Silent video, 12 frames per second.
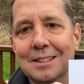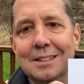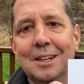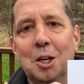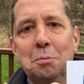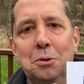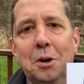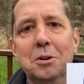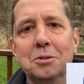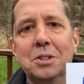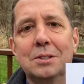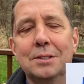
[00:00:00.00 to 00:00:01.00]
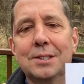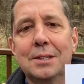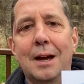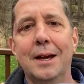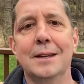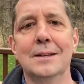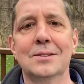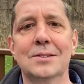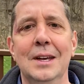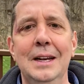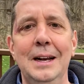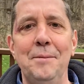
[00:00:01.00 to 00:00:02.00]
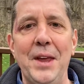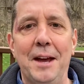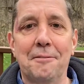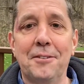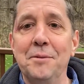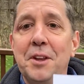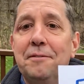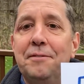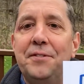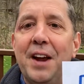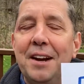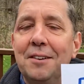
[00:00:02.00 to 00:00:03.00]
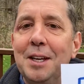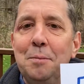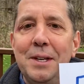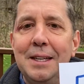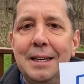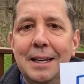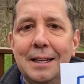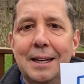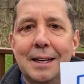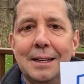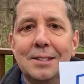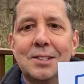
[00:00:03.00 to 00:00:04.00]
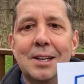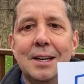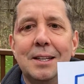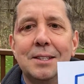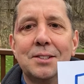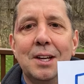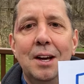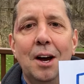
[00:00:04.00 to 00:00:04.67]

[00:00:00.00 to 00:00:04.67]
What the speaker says: approach to science that from the very beginning says